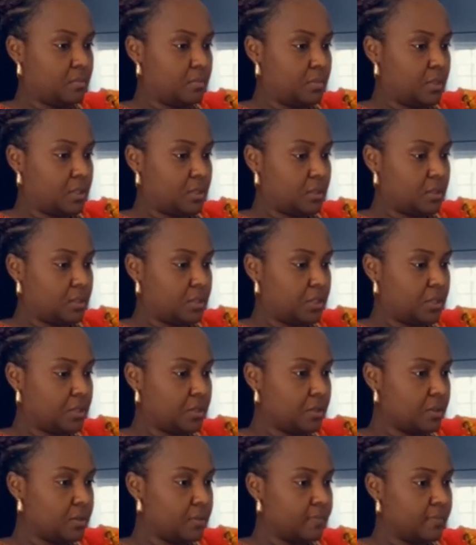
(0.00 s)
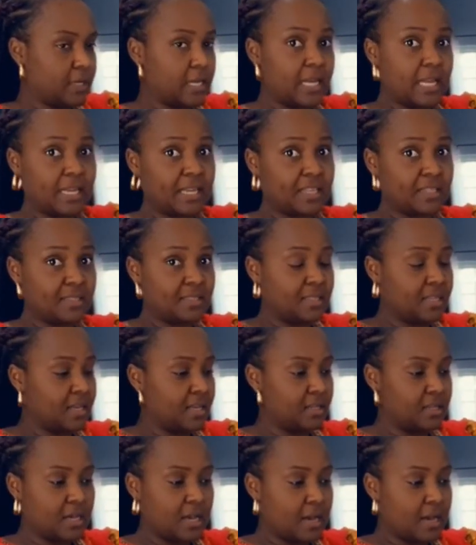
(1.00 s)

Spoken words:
beans here, and like I said,